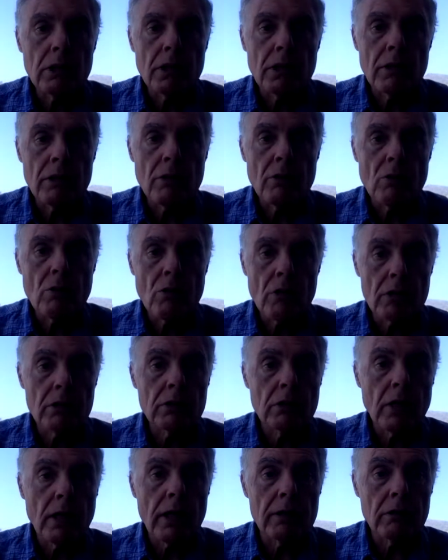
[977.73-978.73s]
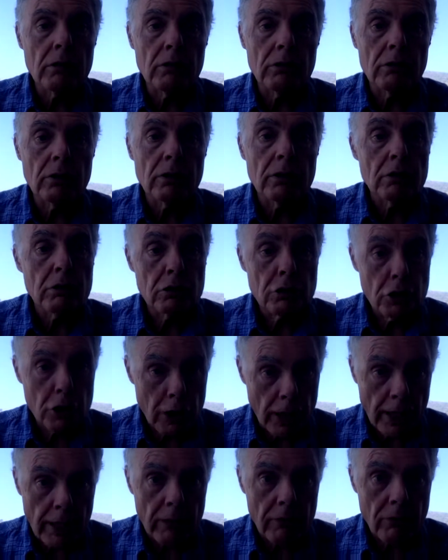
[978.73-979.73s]
is entitled,
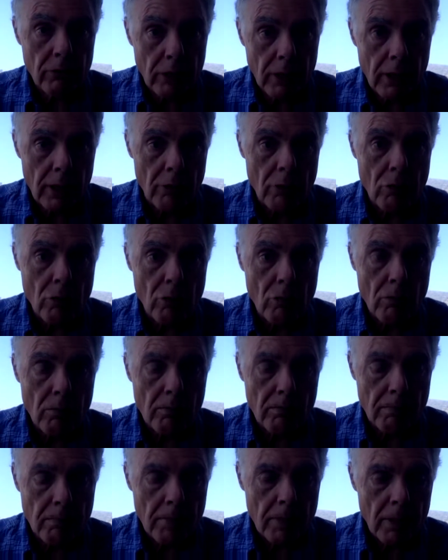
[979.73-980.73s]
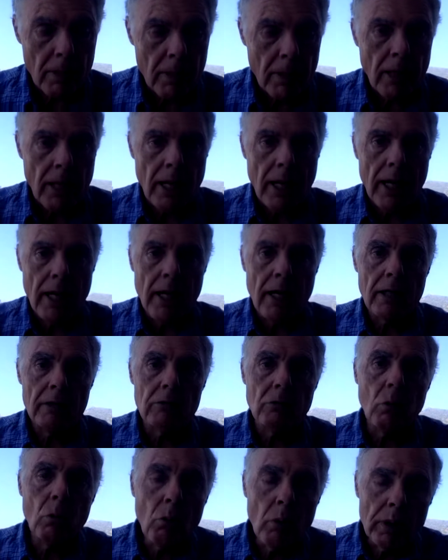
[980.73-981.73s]
Check This. And
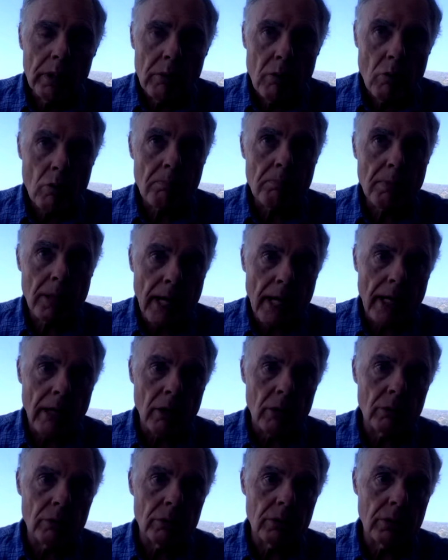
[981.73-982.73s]
what it's about